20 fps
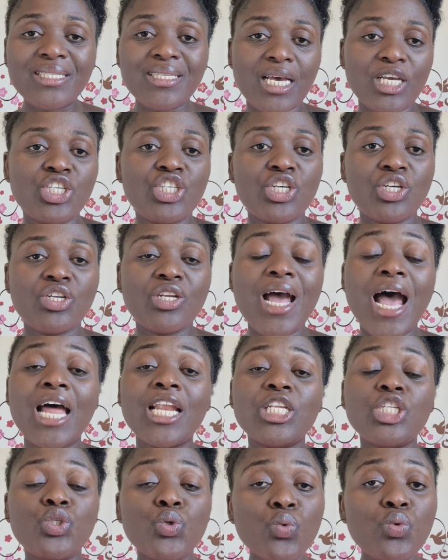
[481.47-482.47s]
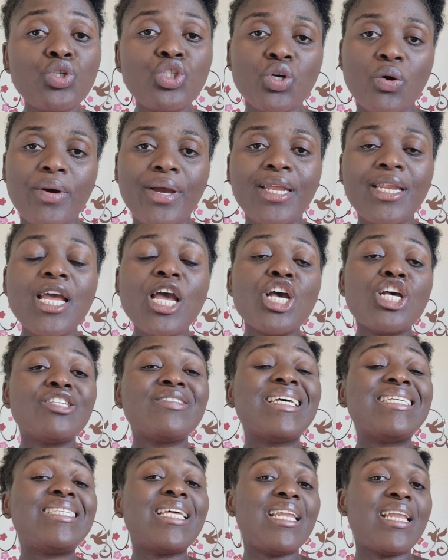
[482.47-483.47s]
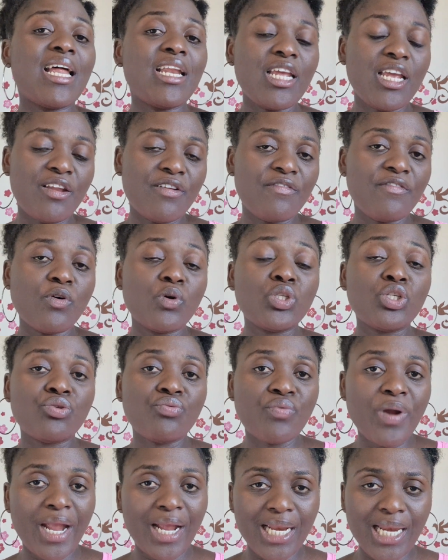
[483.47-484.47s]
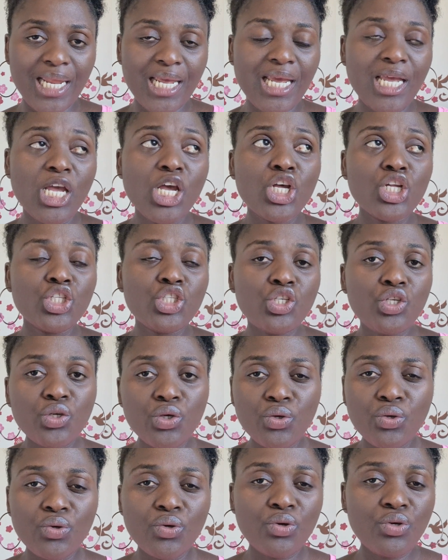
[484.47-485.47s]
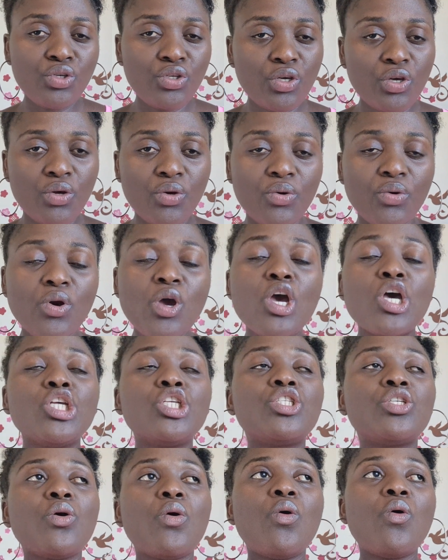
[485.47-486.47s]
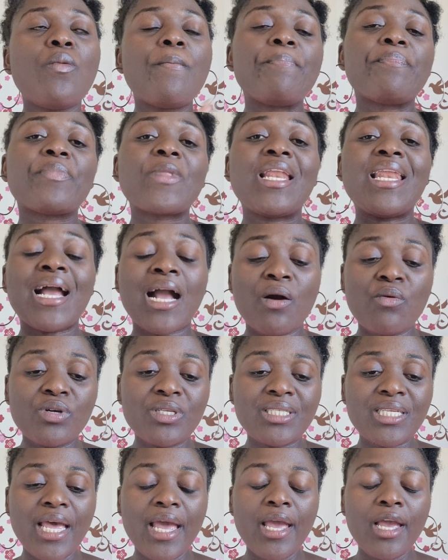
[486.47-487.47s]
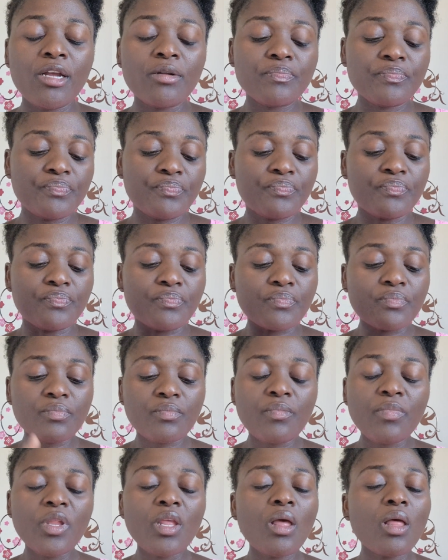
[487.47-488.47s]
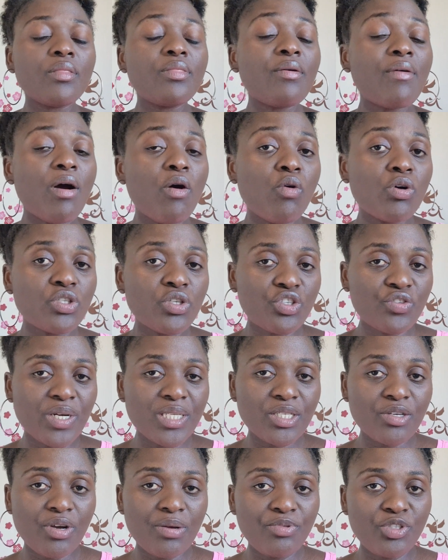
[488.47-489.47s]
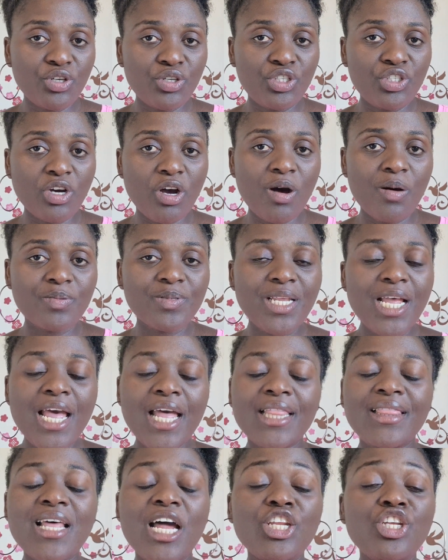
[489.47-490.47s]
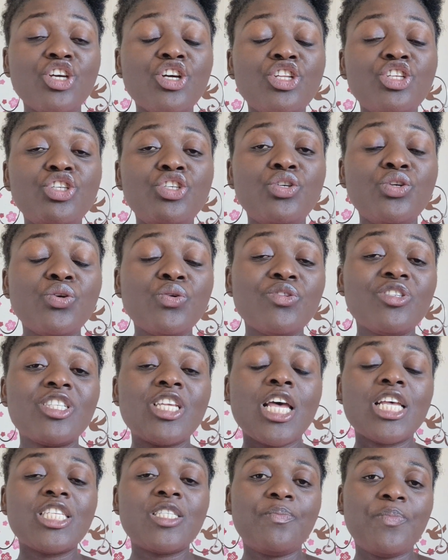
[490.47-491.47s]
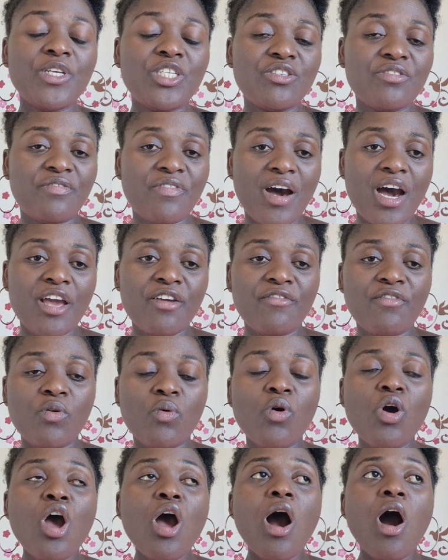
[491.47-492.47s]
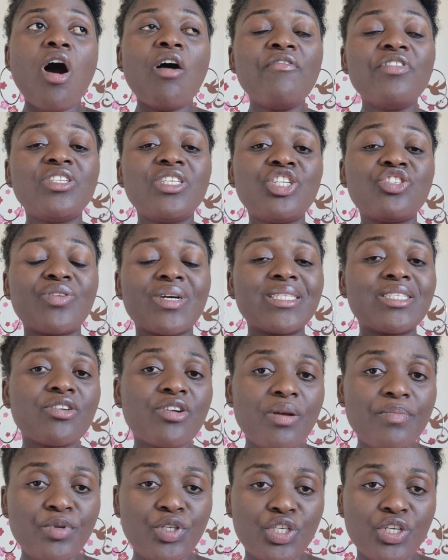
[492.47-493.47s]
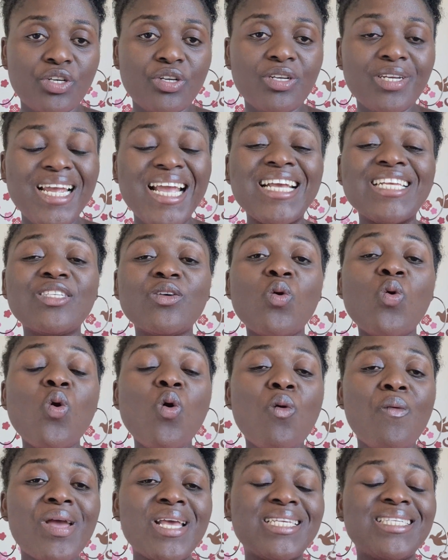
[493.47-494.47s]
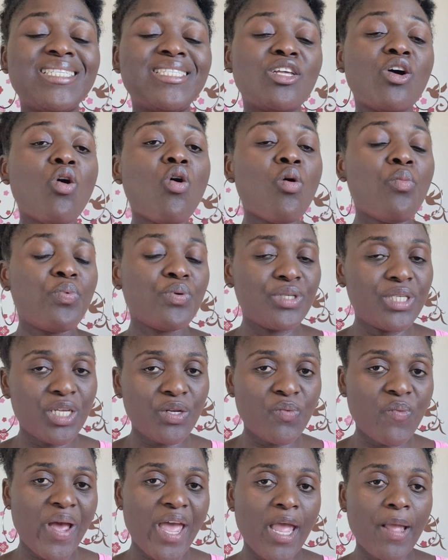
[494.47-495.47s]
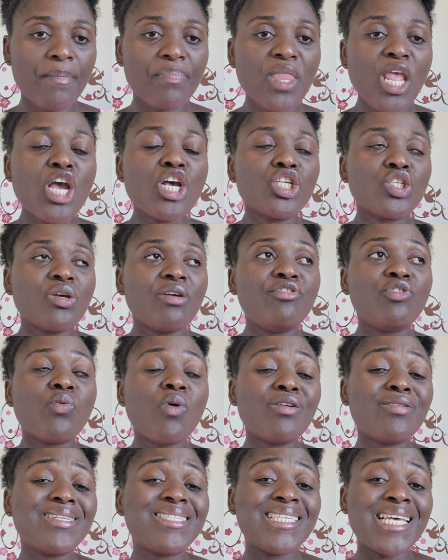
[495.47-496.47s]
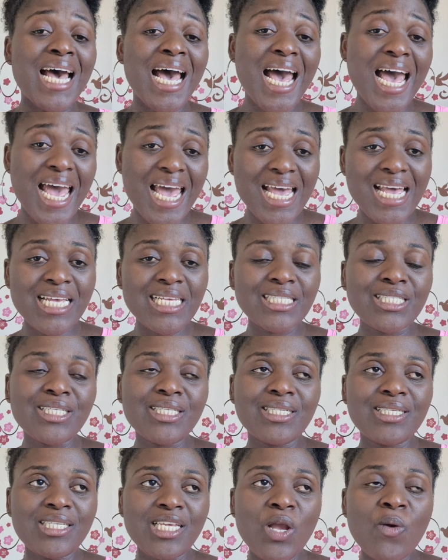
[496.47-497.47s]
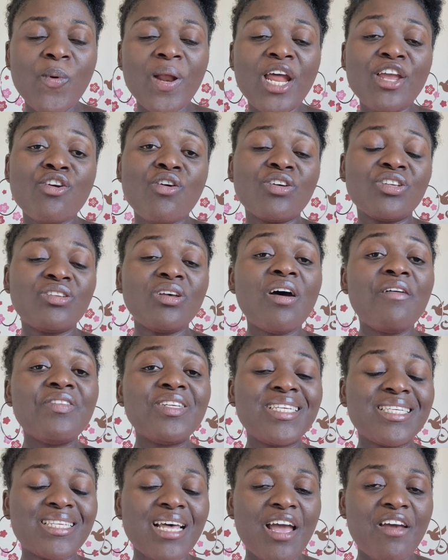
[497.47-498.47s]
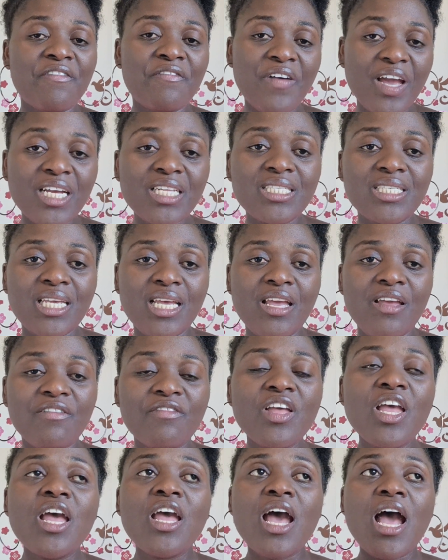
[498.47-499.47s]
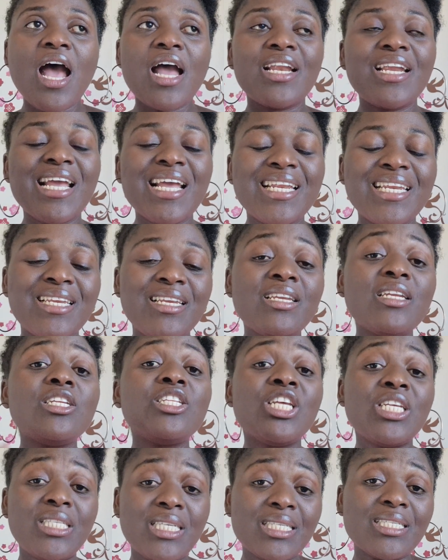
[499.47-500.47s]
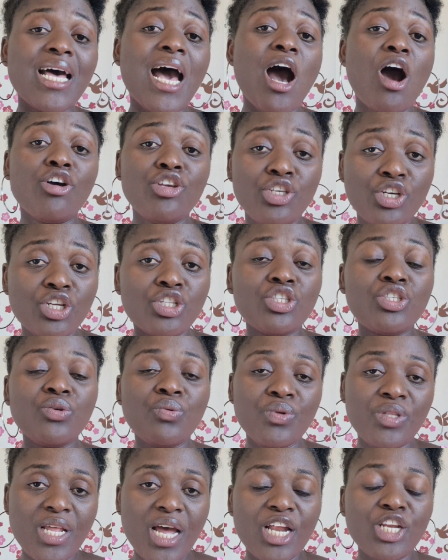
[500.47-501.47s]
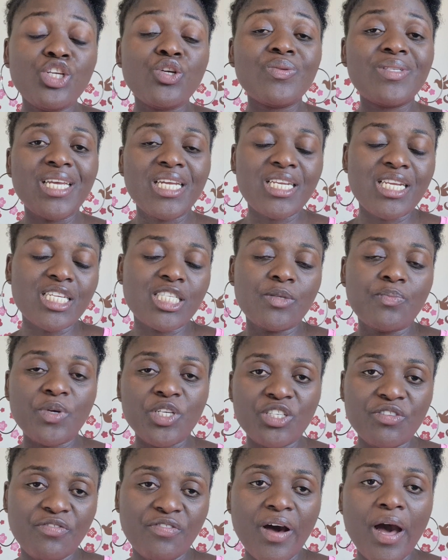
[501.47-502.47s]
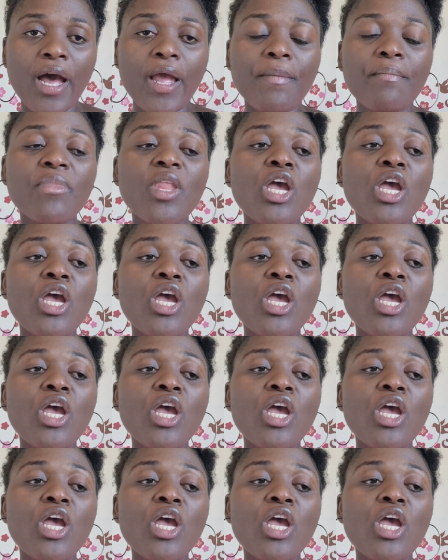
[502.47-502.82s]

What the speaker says: section and do join. So I send that info directly to you. So like I was saying, there are also transcription jobs that you can use Speechify for. Obviously, transcription is always the opposite way. So if you want to test to see whether your services are effective, this is how you can do that using this Speechify.